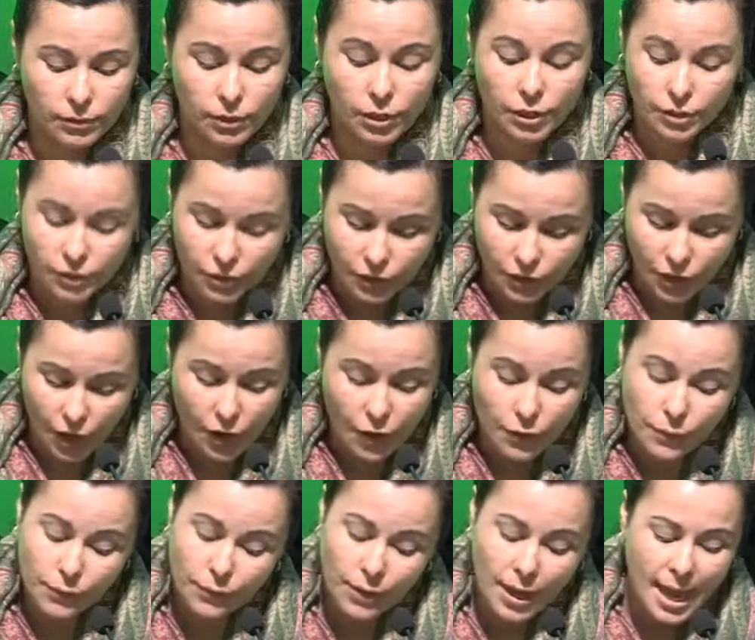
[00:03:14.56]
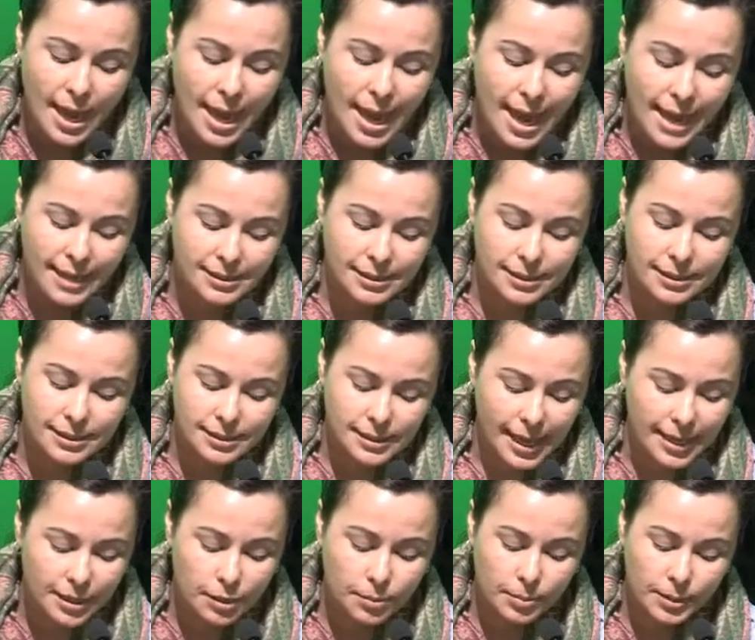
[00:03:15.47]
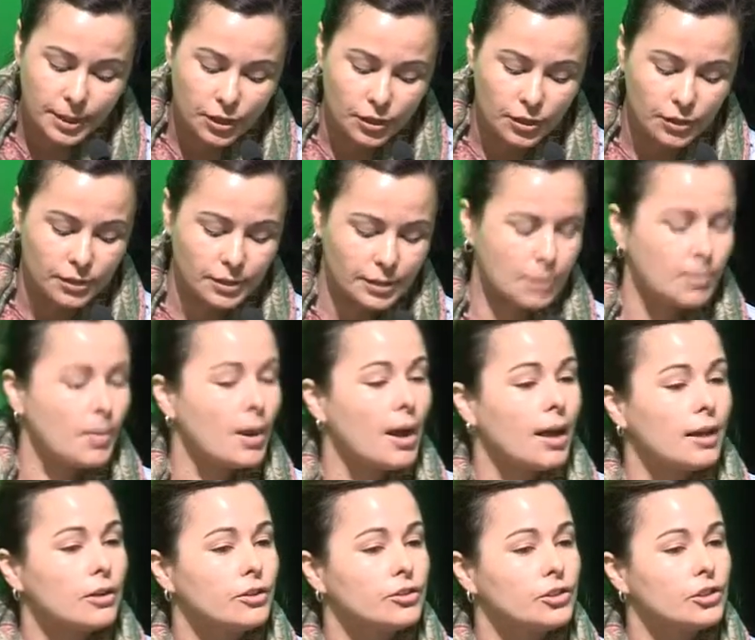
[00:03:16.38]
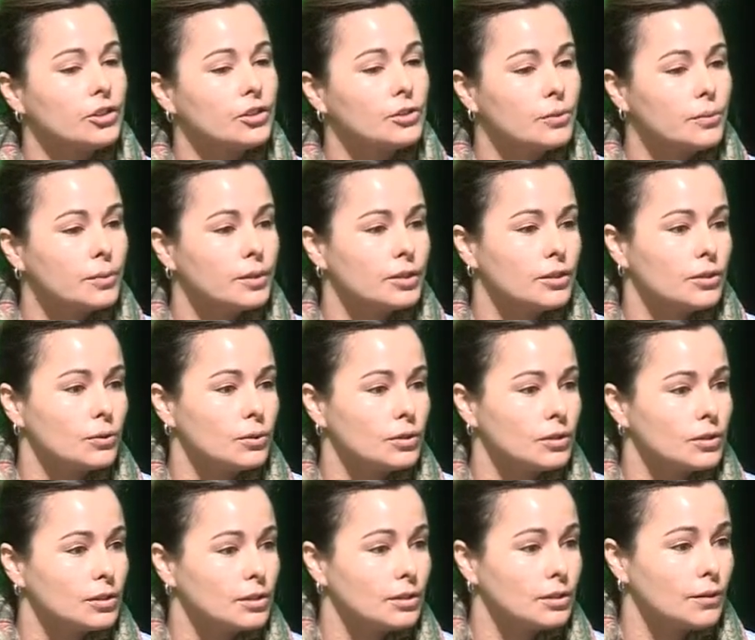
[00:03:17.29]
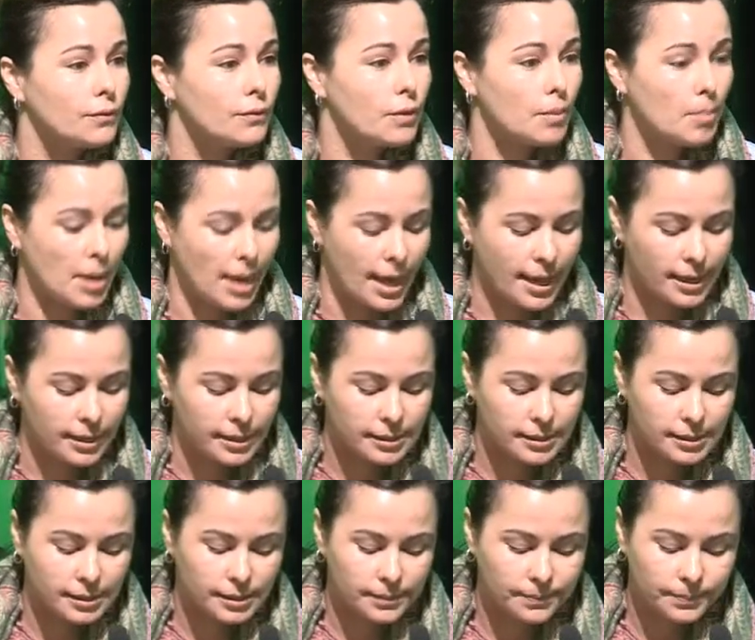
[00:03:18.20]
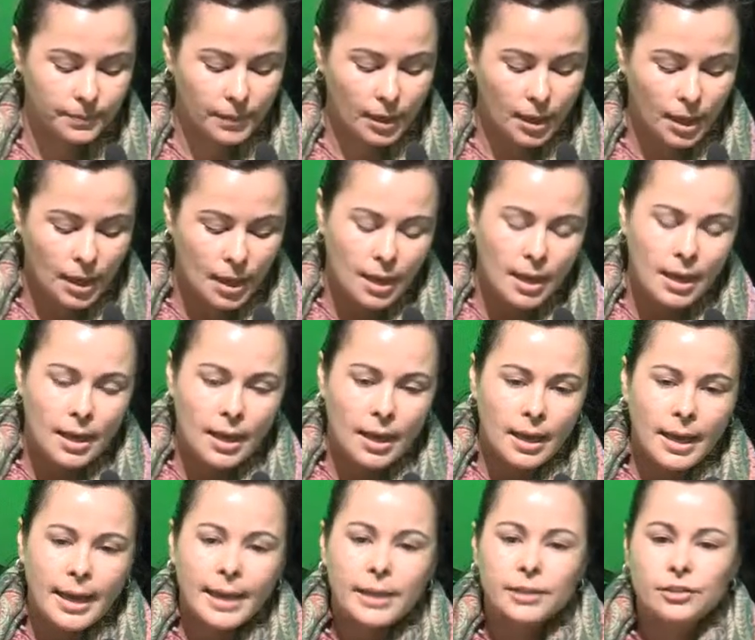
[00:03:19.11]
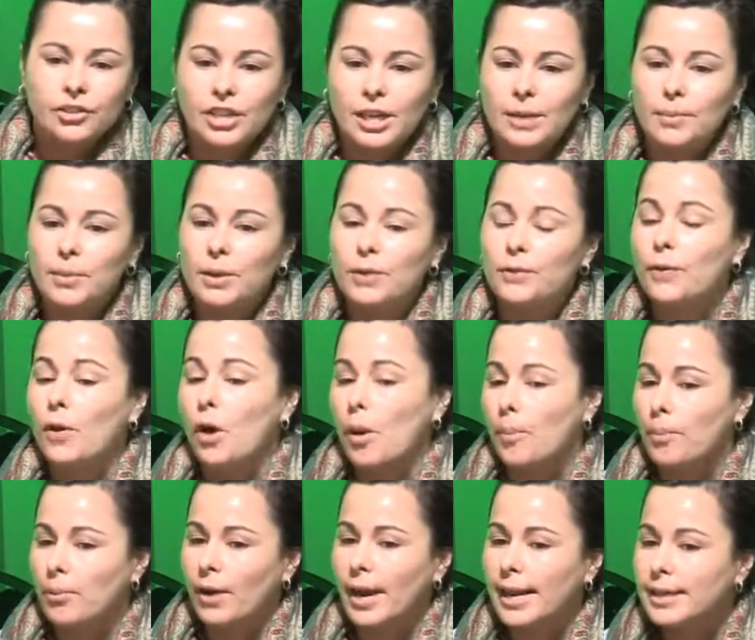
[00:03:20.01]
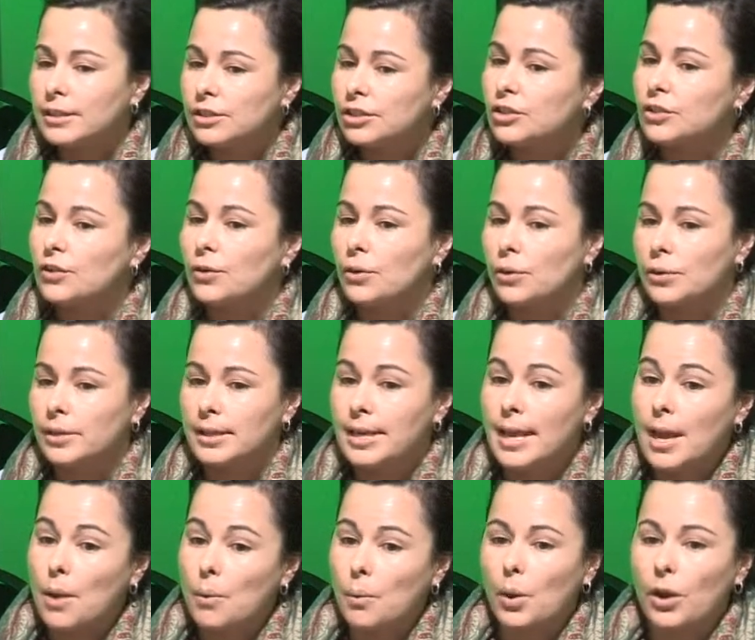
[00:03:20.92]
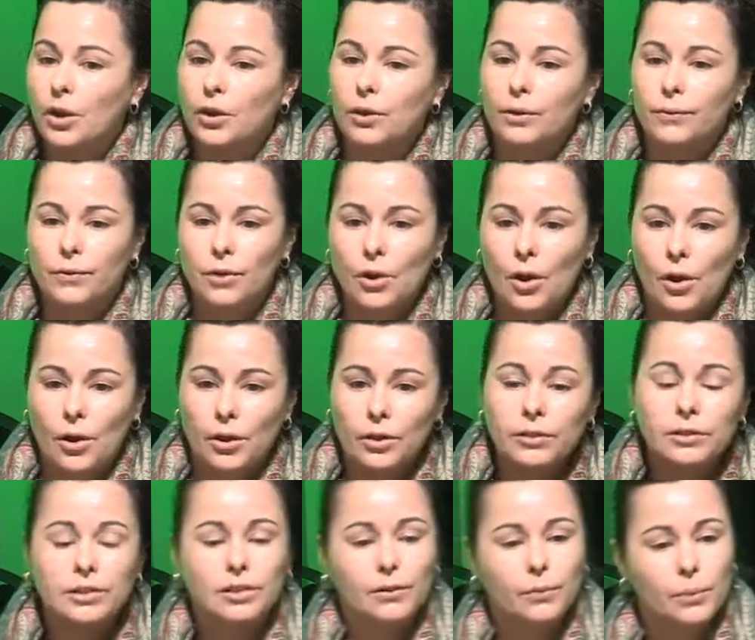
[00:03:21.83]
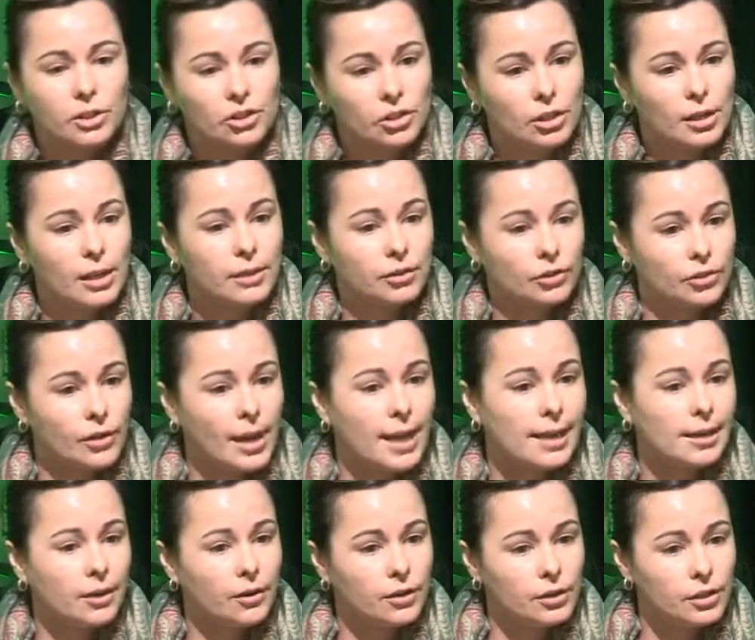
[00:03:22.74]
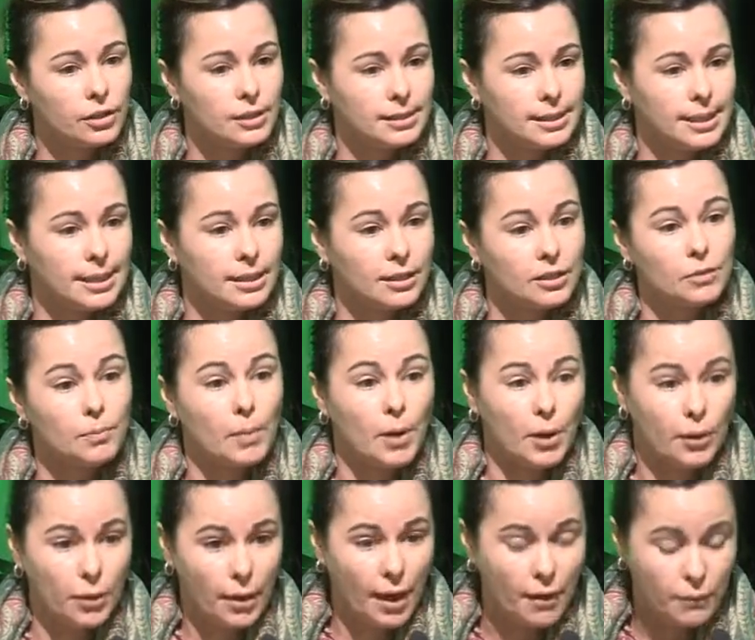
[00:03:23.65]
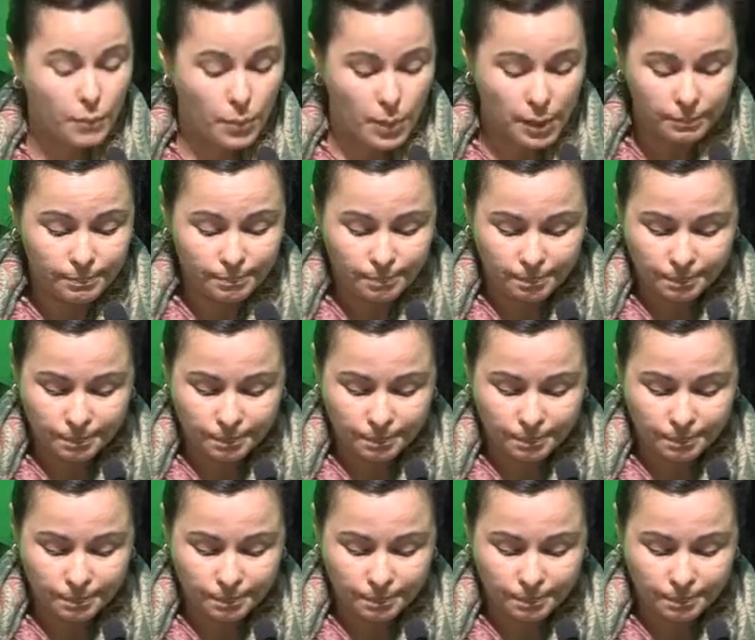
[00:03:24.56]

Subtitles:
conserve and sustainably use the biological resources of the planet. GBIF operates through a network of nodes, of which Australia and New Zealand both have one,